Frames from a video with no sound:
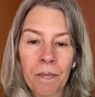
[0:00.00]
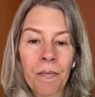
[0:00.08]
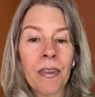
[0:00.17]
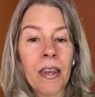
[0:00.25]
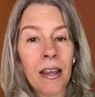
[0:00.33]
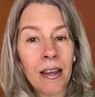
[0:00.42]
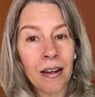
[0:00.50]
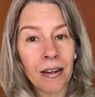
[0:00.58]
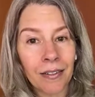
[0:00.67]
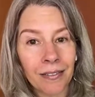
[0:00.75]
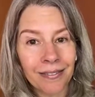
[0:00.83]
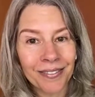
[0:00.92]

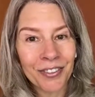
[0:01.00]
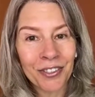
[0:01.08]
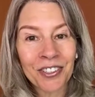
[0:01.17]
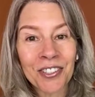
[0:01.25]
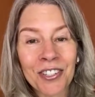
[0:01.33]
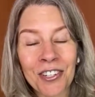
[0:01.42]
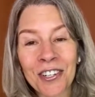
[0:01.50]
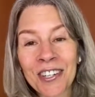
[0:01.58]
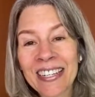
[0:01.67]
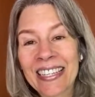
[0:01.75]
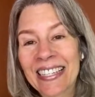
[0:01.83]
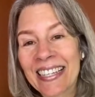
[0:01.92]
Now you can
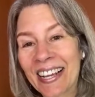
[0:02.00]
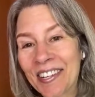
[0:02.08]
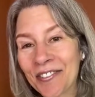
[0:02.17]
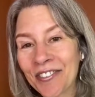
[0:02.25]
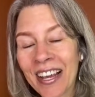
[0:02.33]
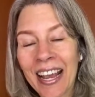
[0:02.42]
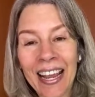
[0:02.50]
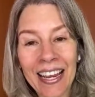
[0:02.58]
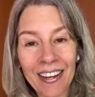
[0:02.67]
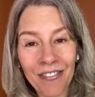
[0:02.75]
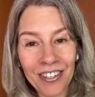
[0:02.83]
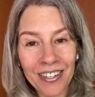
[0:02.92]
start
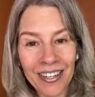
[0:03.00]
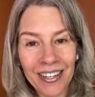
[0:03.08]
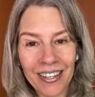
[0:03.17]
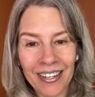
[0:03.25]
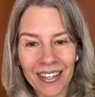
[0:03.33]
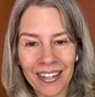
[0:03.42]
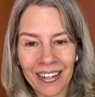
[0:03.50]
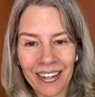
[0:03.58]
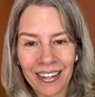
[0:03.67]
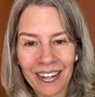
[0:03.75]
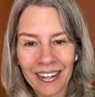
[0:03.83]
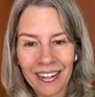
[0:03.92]
self-havening.